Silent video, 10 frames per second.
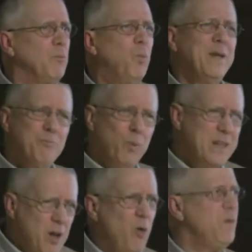We,
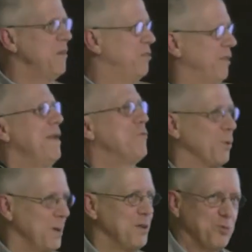we know that
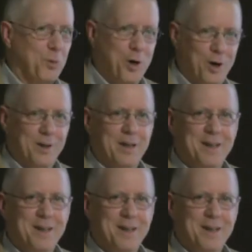slavery is wrong,